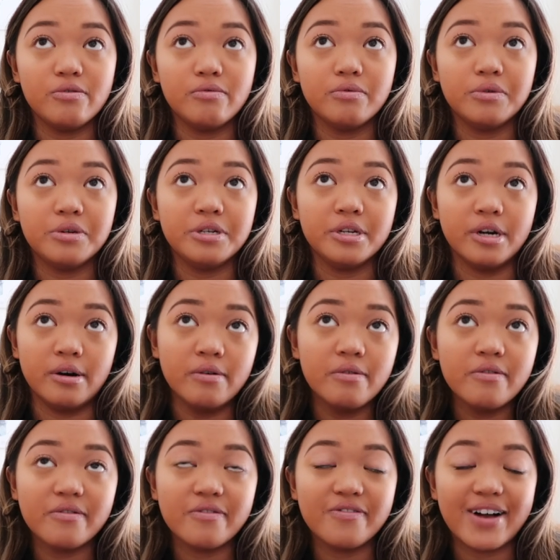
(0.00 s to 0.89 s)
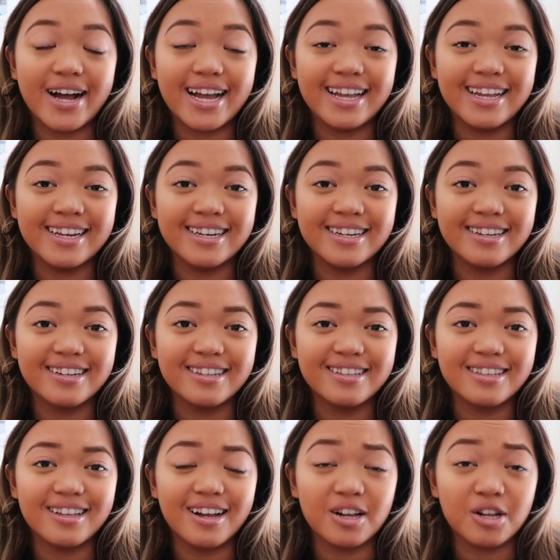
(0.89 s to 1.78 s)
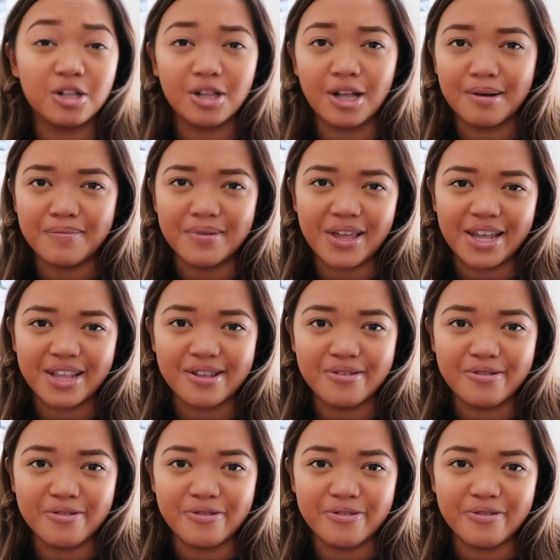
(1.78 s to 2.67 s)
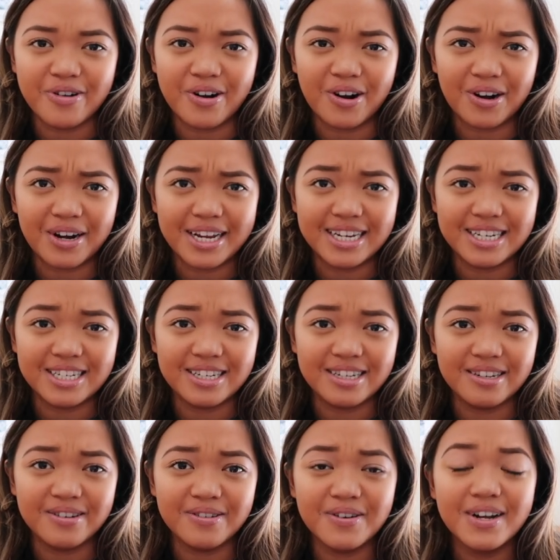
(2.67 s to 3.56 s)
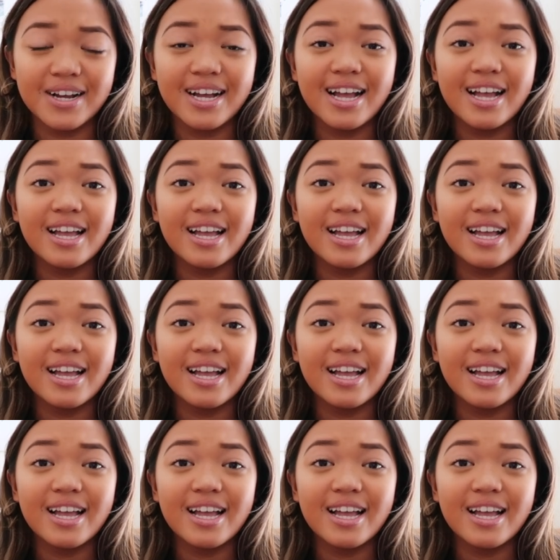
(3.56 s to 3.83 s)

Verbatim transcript: you don't find a club that you are into,